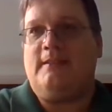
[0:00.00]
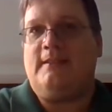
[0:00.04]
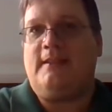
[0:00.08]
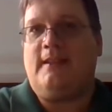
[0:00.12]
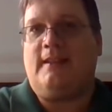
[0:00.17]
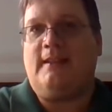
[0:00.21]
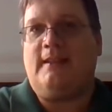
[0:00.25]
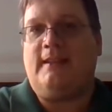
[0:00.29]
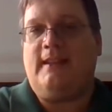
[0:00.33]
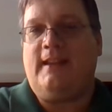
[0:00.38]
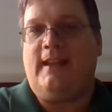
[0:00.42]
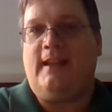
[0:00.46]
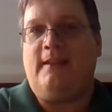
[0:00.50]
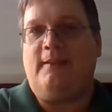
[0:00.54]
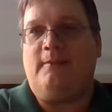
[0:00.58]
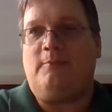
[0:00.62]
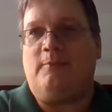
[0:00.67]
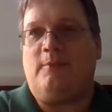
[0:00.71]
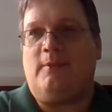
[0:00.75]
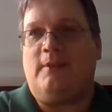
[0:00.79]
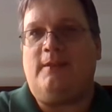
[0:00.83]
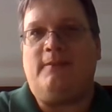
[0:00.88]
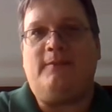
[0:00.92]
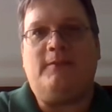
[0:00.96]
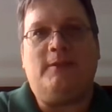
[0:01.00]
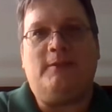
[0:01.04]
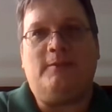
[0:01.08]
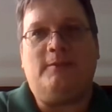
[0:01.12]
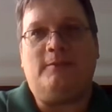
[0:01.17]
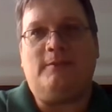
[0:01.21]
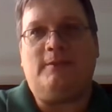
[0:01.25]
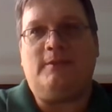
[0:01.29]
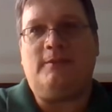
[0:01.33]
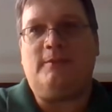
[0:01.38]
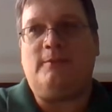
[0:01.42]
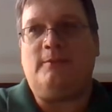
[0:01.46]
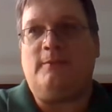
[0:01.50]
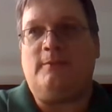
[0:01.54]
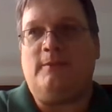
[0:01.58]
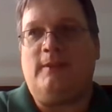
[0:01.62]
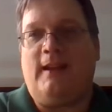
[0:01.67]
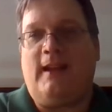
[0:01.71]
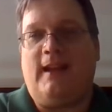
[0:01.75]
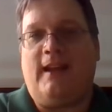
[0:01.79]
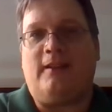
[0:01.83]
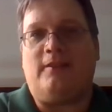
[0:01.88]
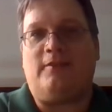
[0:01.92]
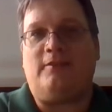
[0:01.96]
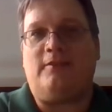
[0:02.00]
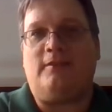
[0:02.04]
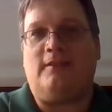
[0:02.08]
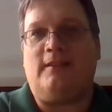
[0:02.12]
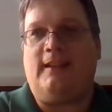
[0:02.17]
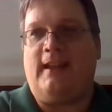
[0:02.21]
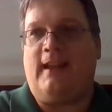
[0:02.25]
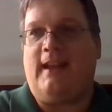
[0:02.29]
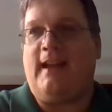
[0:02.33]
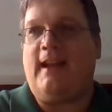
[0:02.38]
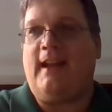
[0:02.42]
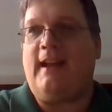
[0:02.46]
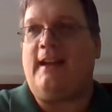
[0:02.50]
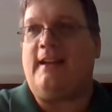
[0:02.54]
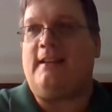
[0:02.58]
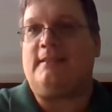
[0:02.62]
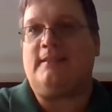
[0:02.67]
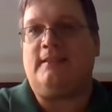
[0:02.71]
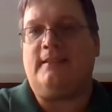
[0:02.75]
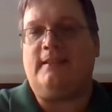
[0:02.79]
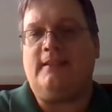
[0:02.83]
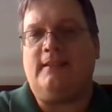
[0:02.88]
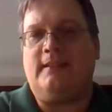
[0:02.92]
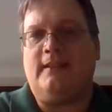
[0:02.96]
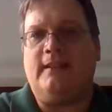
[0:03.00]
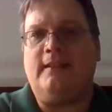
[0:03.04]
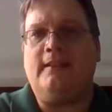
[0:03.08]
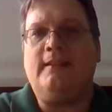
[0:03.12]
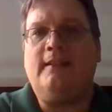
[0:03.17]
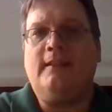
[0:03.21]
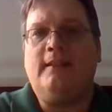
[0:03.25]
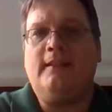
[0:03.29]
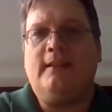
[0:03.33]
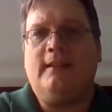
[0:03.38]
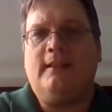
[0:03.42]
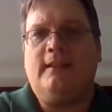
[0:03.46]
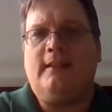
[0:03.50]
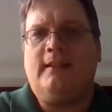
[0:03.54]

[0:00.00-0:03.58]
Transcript: Delegate one of you to actually ask, and then